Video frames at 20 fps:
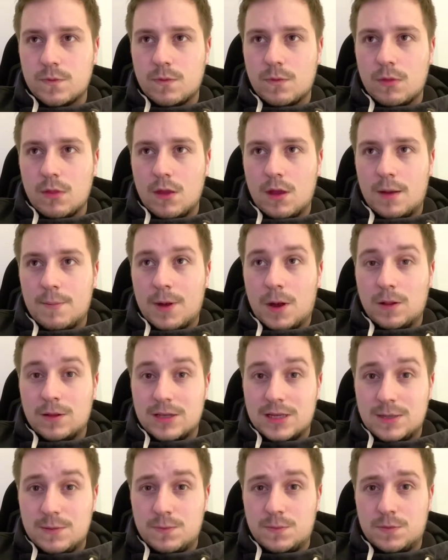I'll
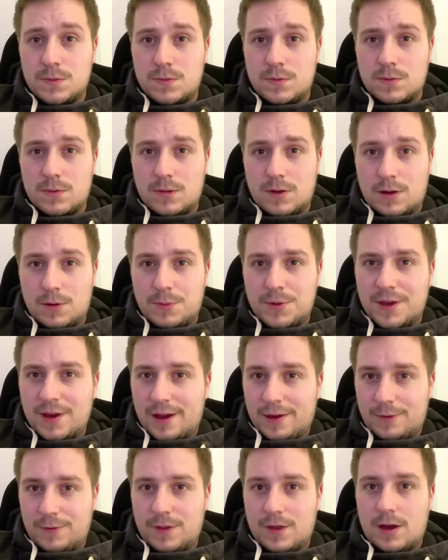keep a wee eye
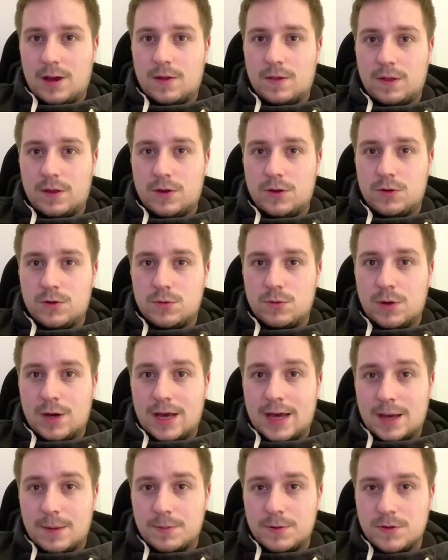on that and let you know what
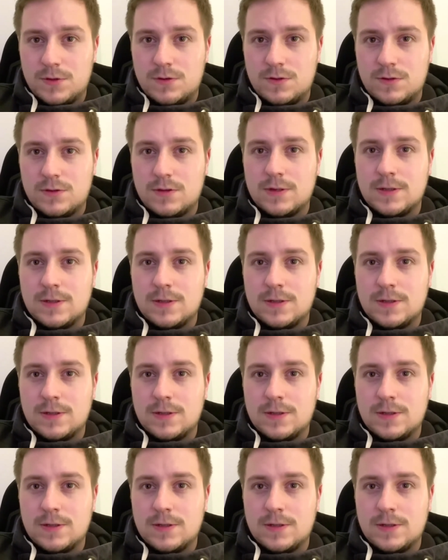happens.